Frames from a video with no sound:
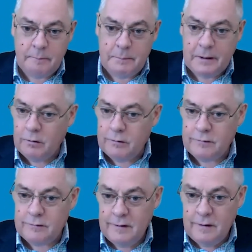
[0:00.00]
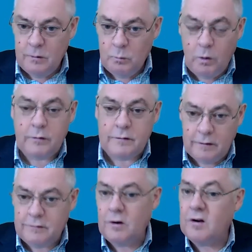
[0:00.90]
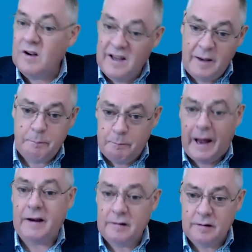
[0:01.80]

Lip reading: because whilst they certainly abut